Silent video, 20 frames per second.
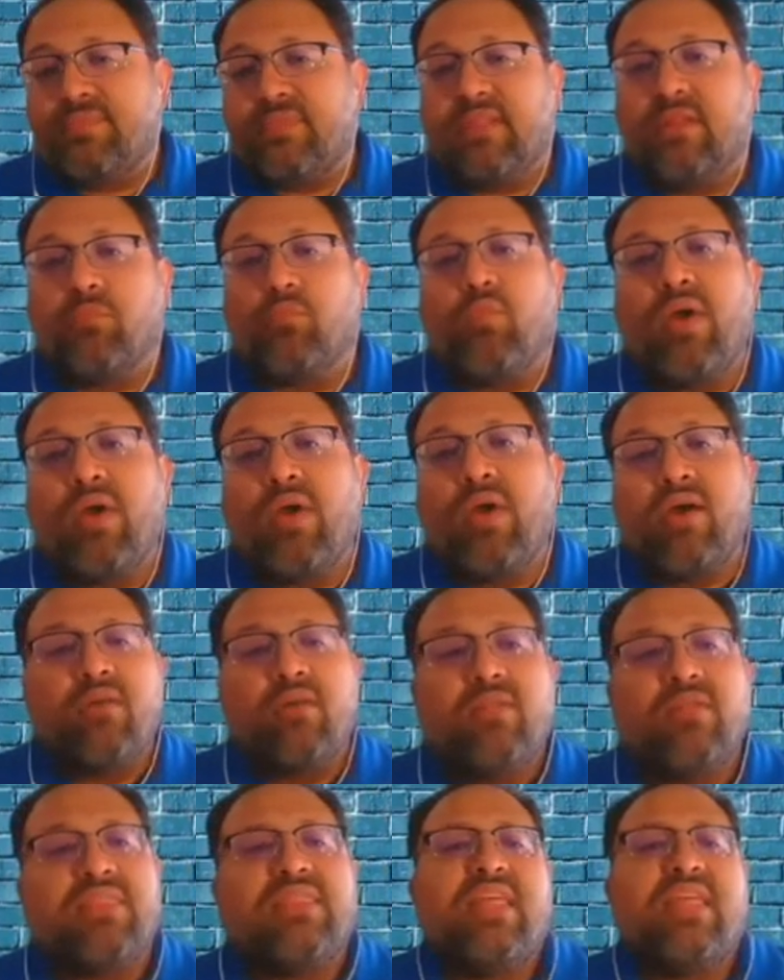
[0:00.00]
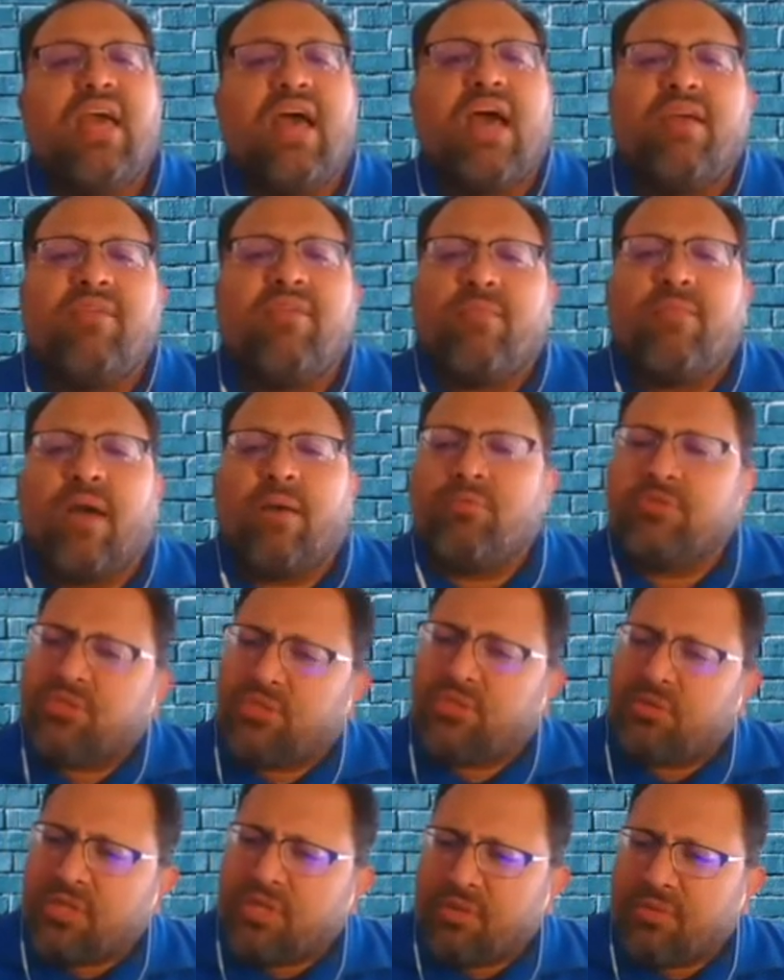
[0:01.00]
well, th- I, I was
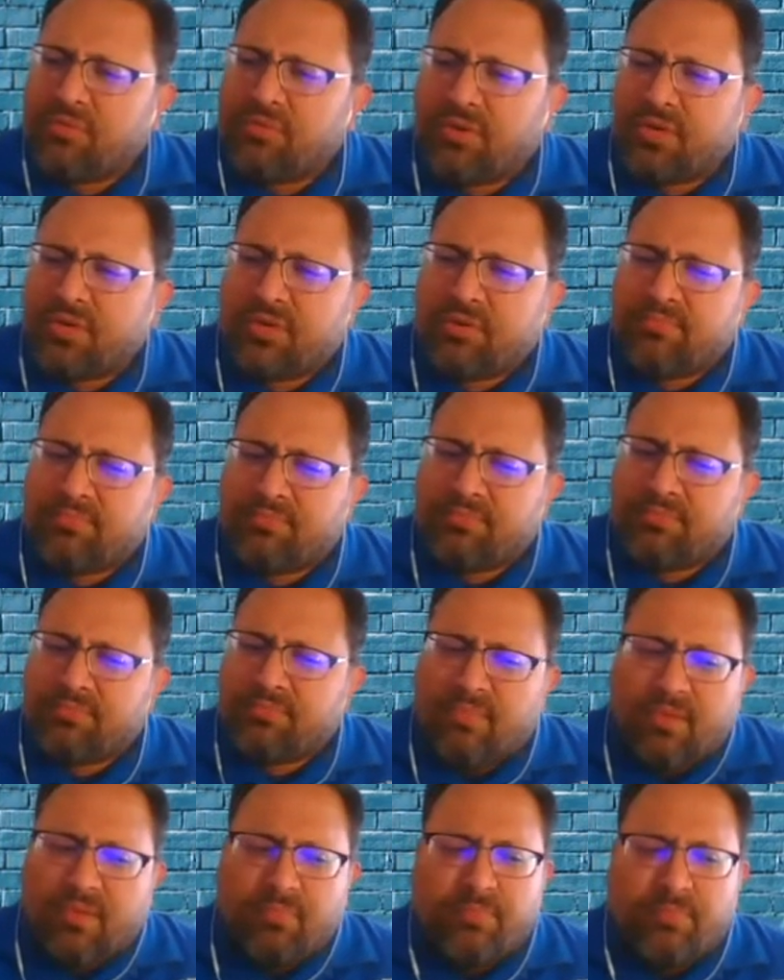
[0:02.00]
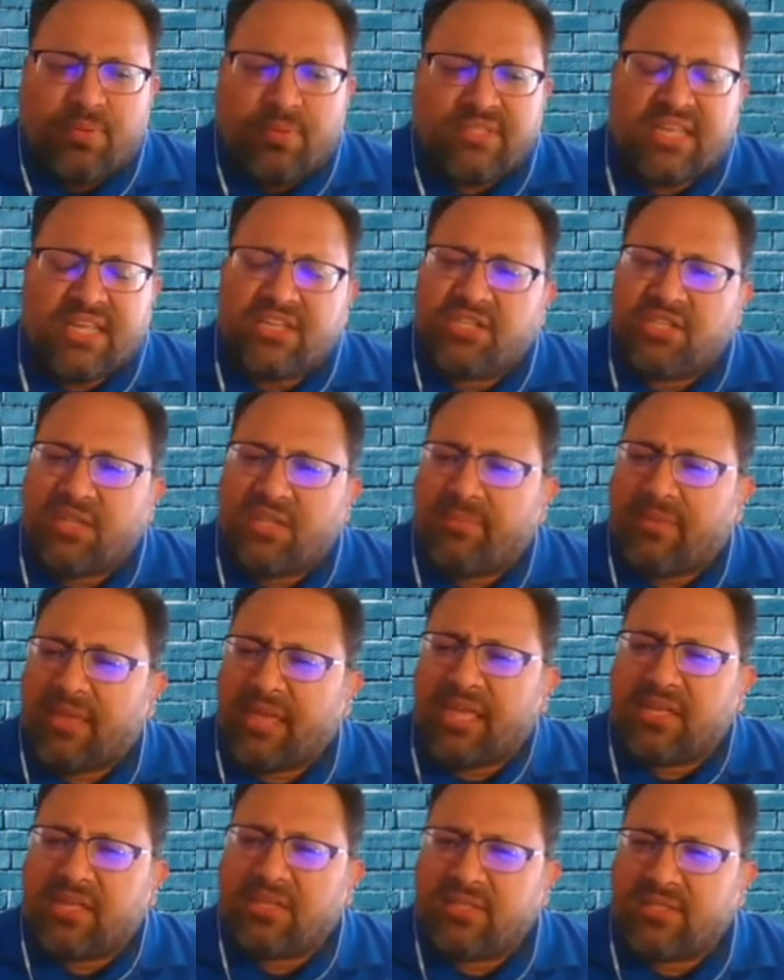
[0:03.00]
told that you were potentially
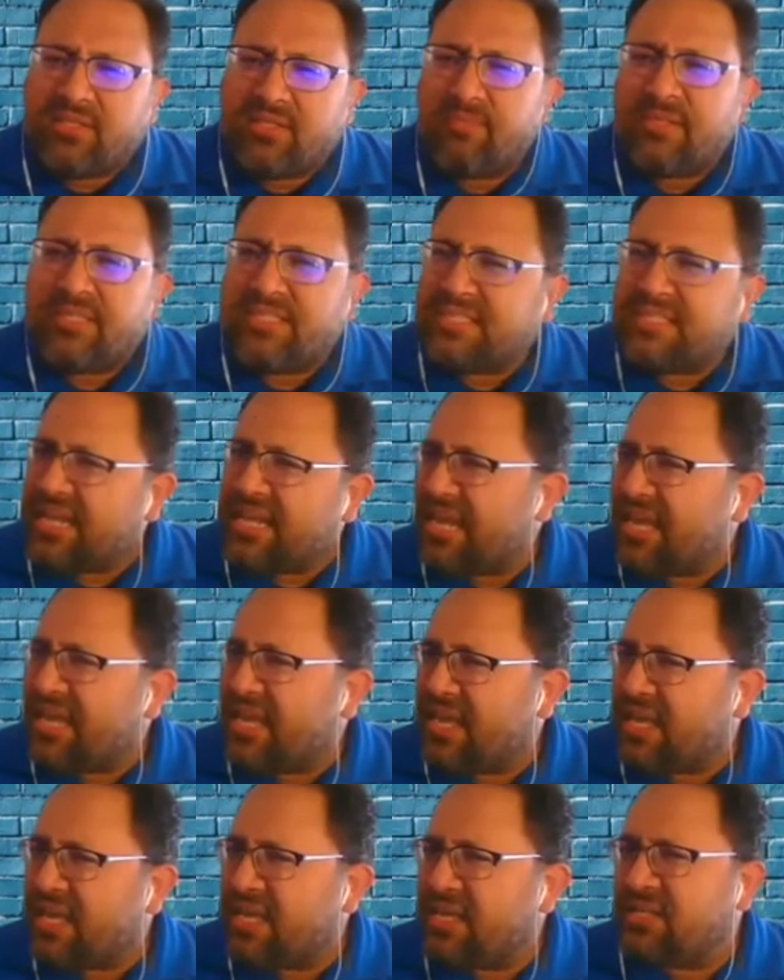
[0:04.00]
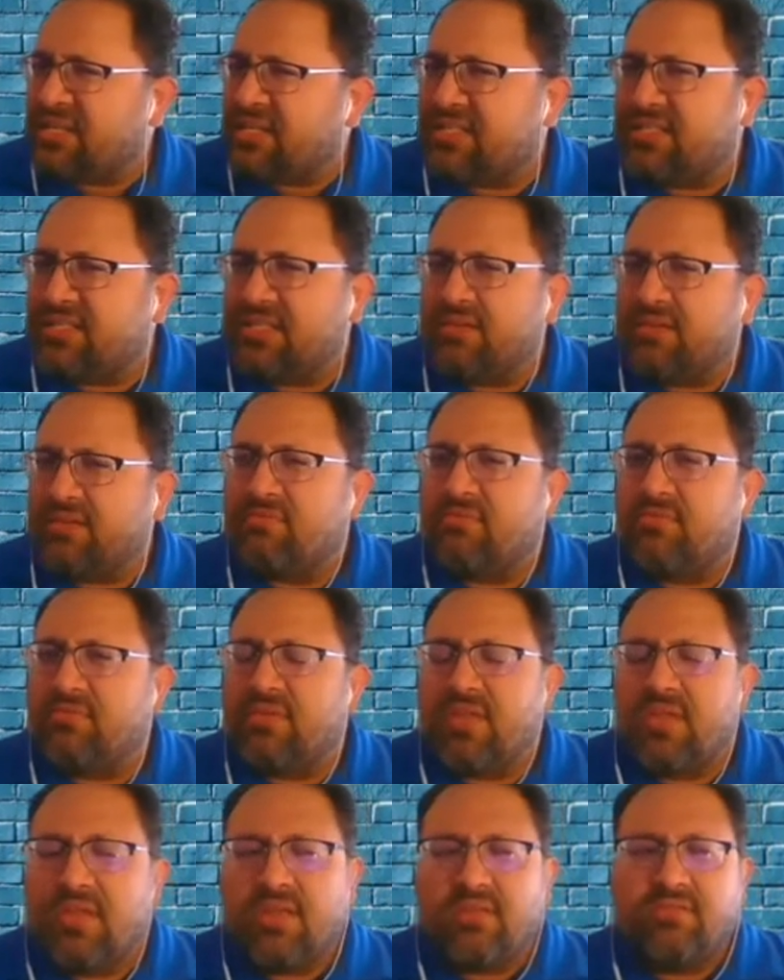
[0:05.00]
making some mistakes and
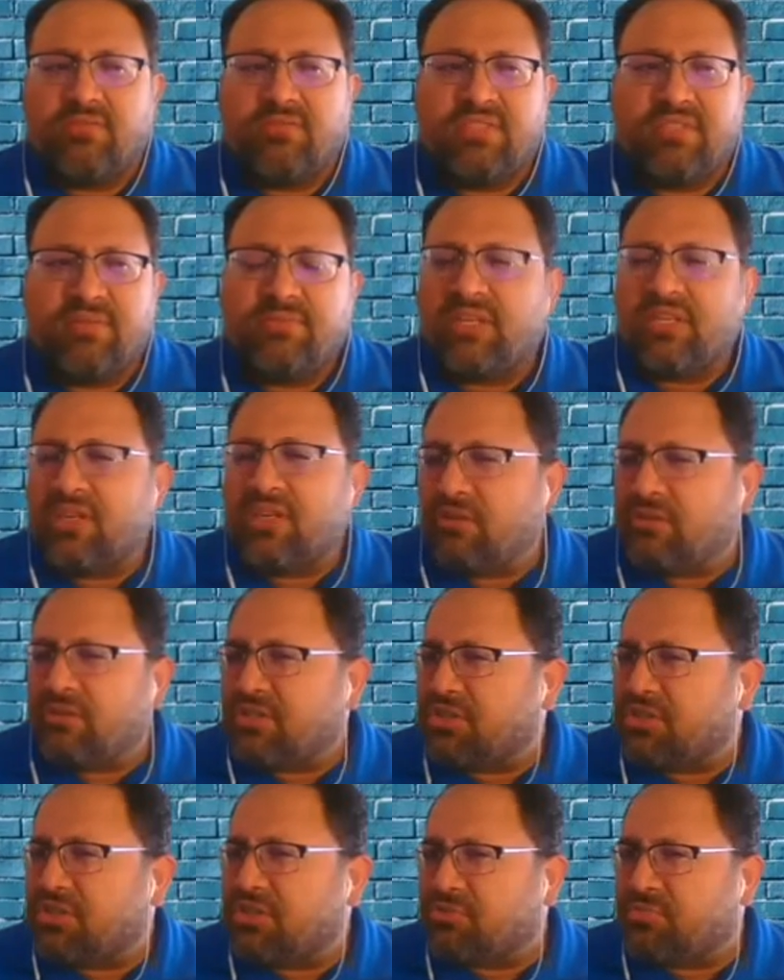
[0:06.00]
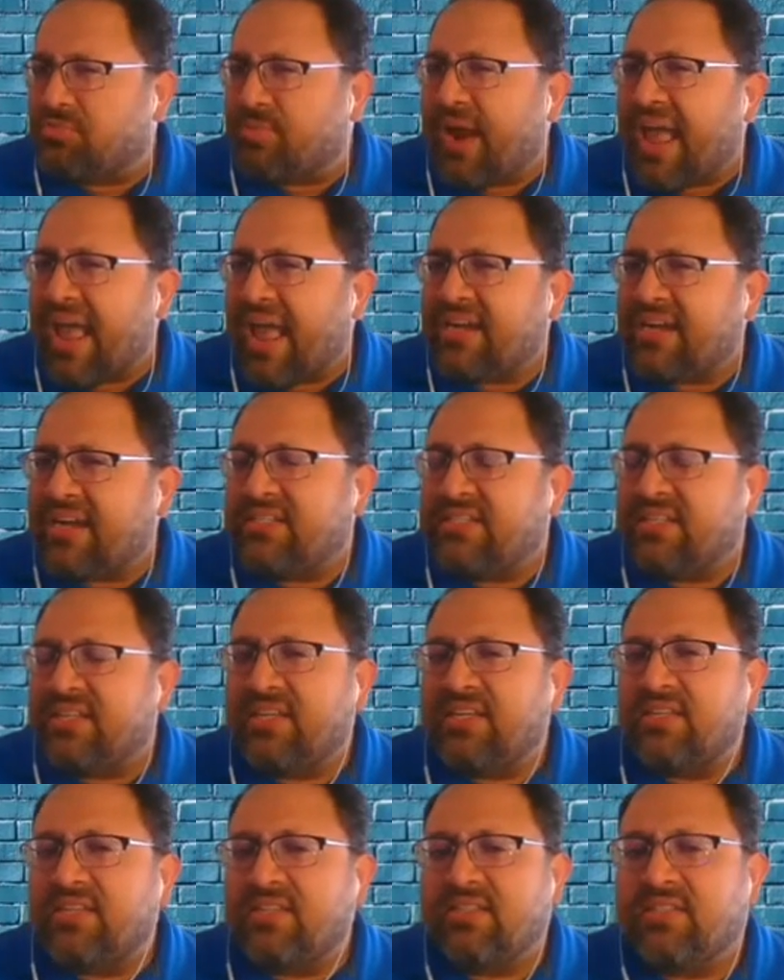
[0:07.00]
seemed a little
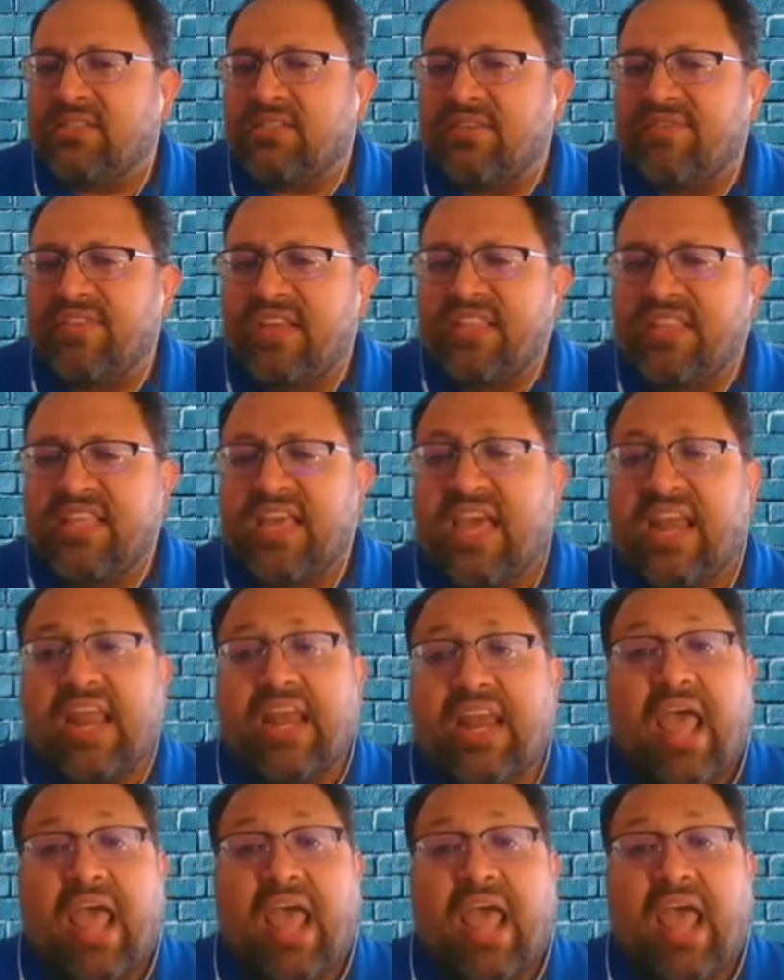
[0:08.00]
distracted and stuff like that.